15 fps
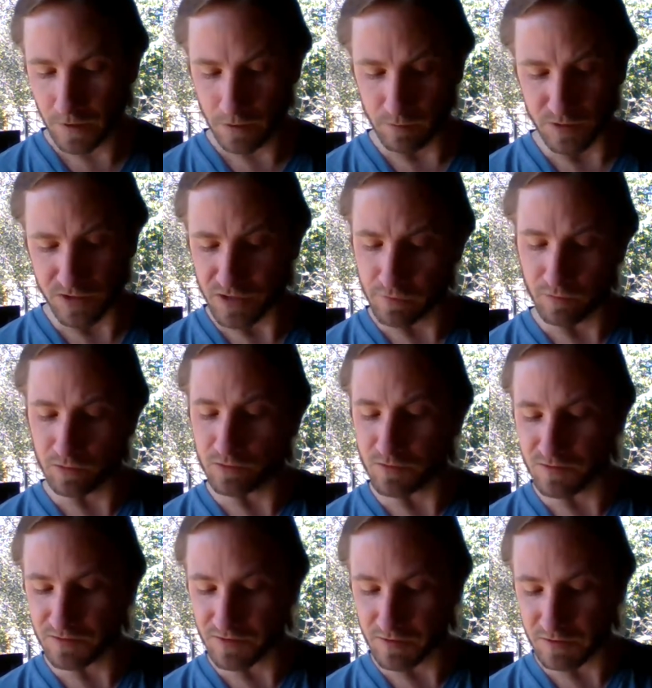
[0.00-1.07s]
which never
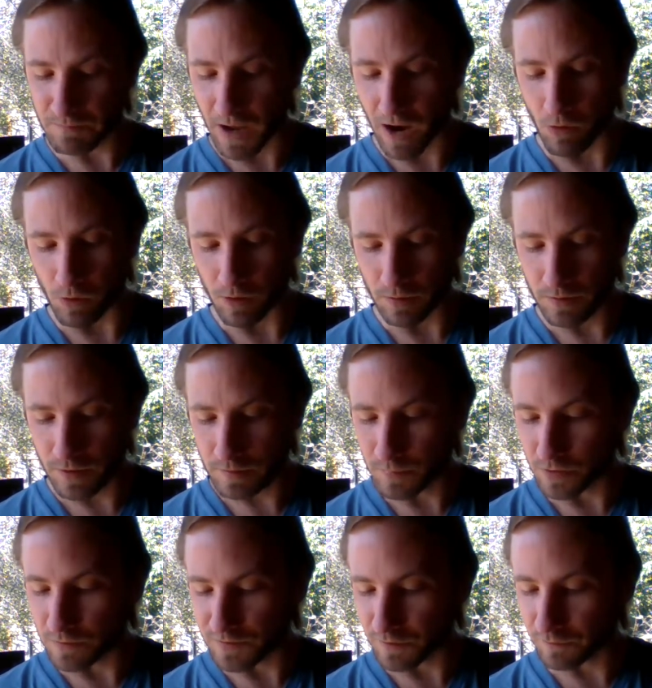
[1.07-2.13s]
loses its power,
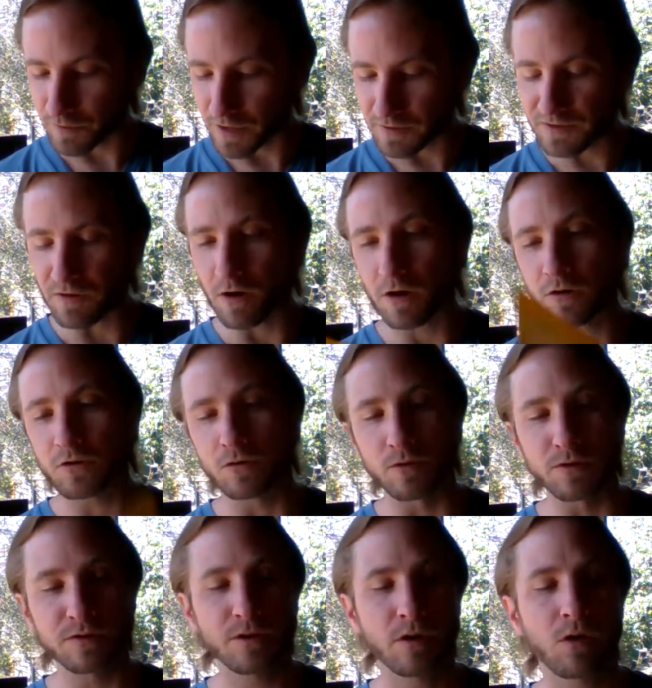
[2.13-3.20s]
but whose effects are
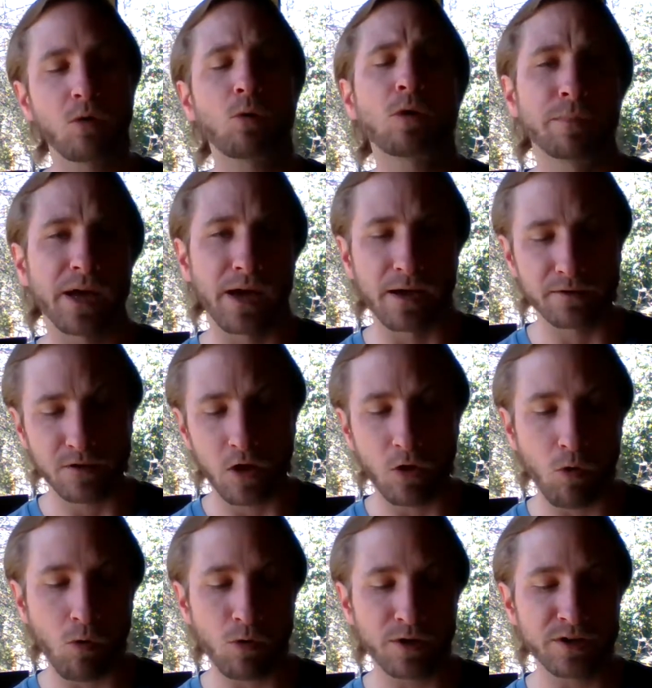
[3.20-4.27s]
good or bad
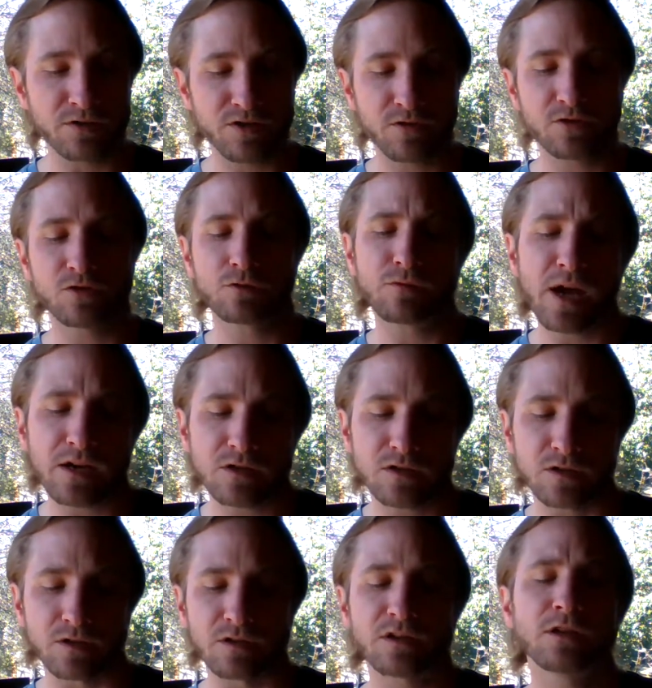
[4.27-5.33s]
according to the
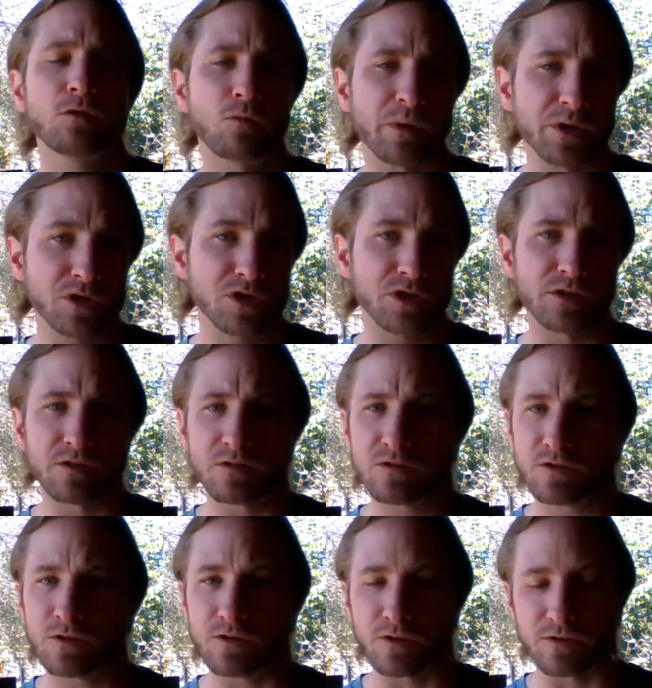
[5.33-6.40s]
direction in which it is
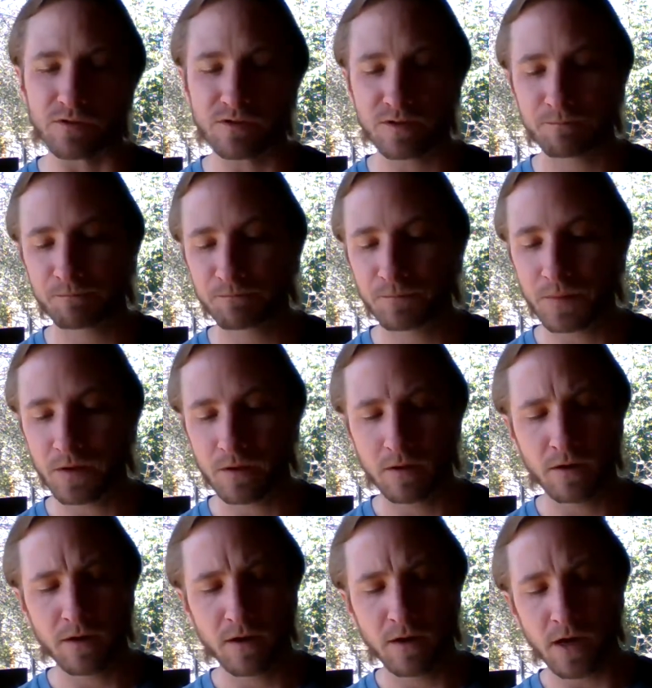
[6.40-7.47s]
turned.
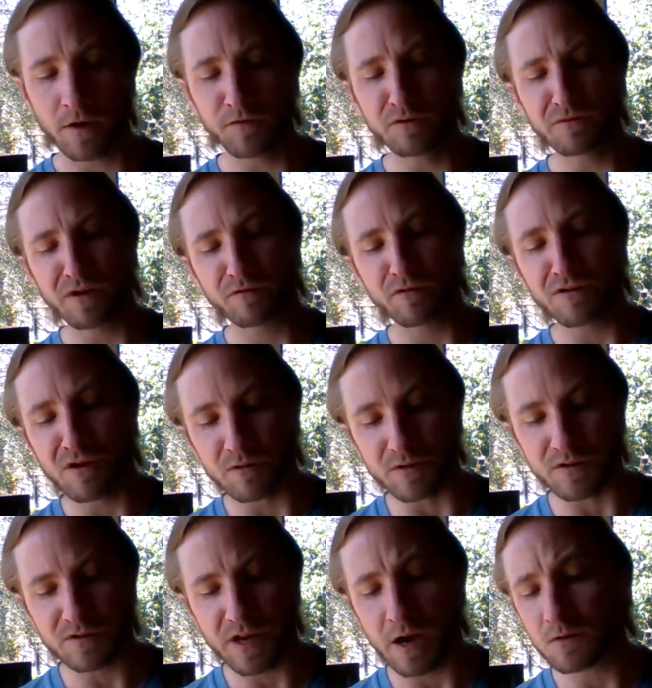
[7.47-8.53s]
Have you never
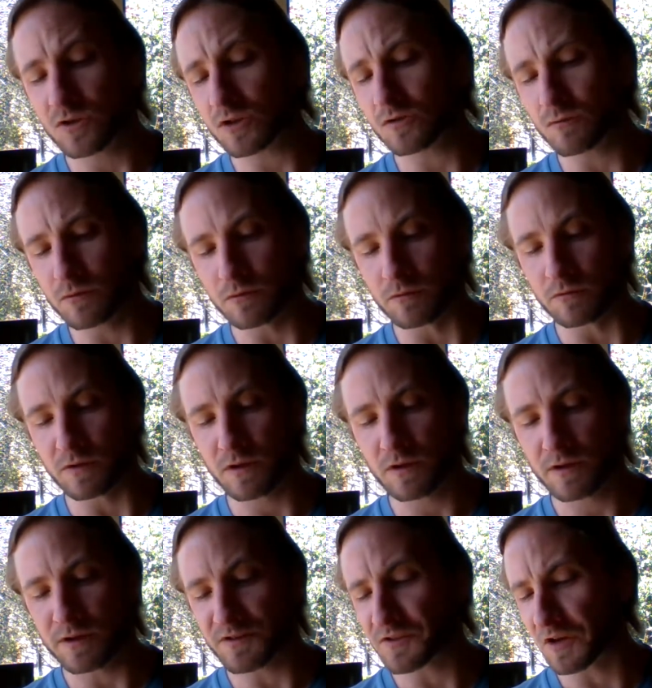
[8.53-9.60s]
noticed how shrewd
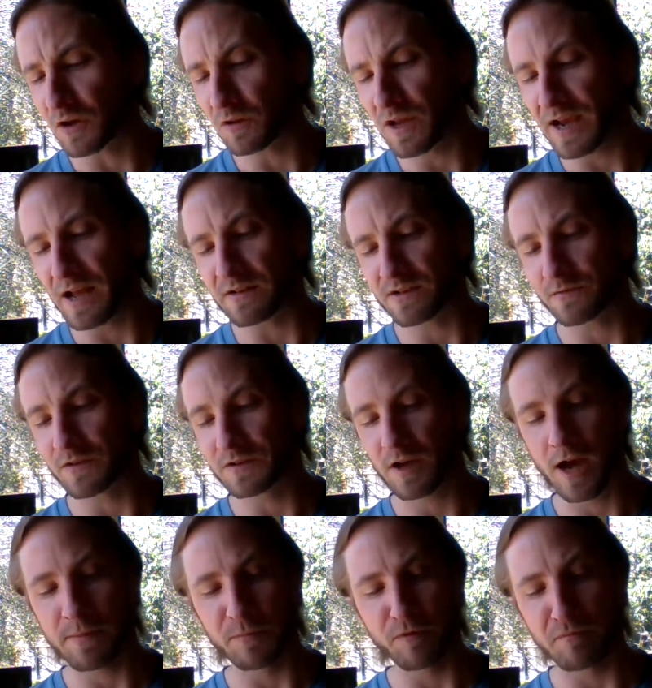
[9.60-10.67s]
is the glance of the
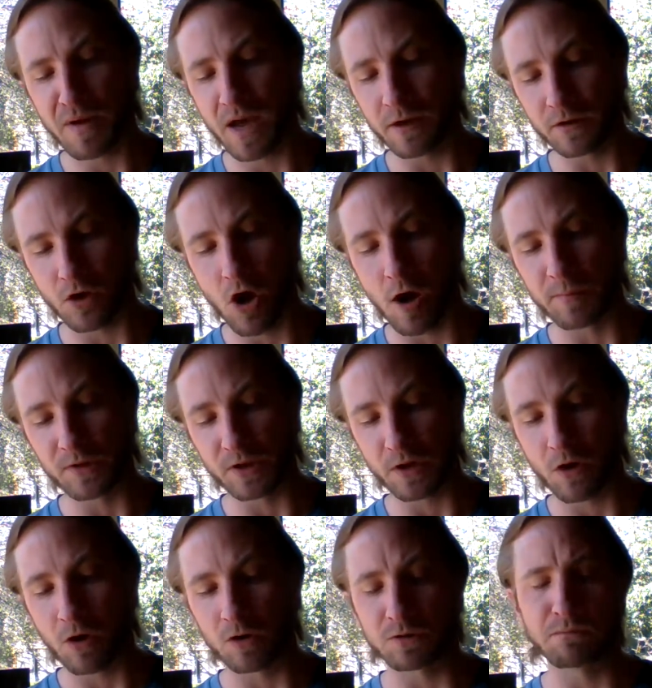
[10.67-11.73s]
type of man commonly
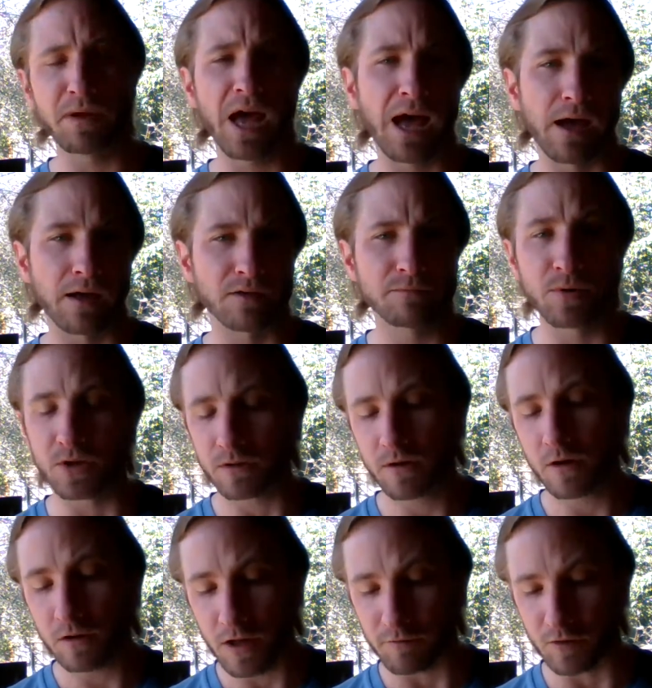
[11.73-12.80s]
called bad but
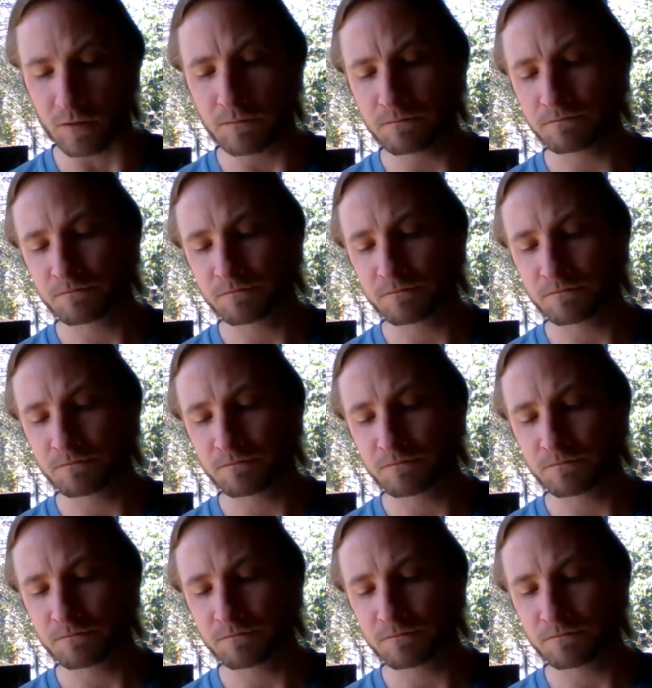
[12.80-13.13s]
clever?